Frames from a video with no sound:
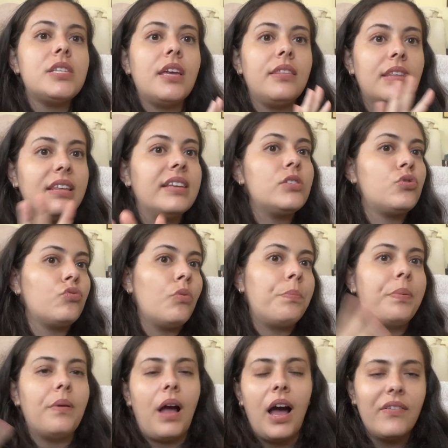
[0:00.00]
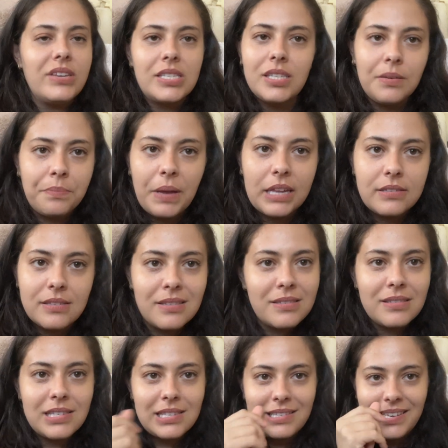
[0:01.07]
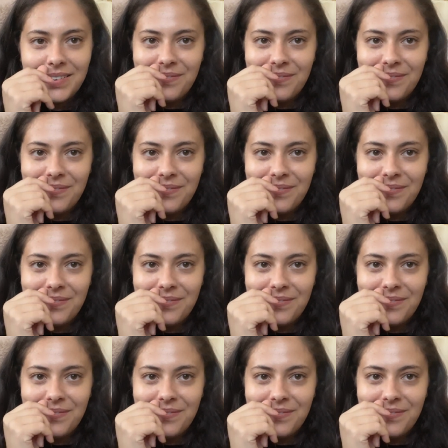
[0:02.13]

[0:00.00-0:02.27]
I think it's obviously pencils